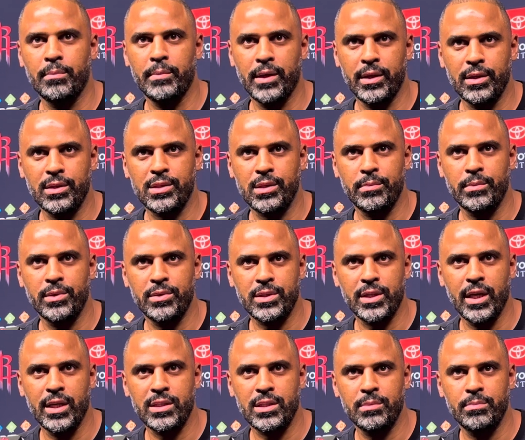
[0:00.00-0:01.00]
and some of those
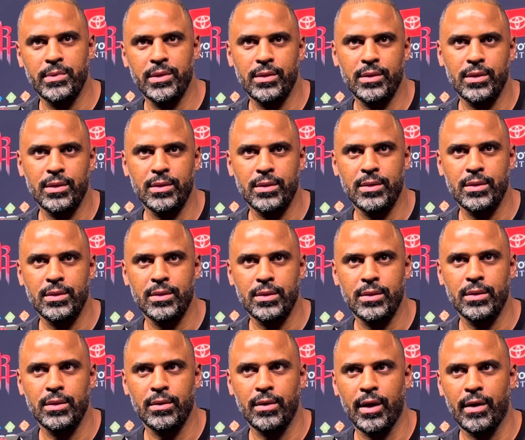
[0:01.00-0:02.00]
guys come in, and you know,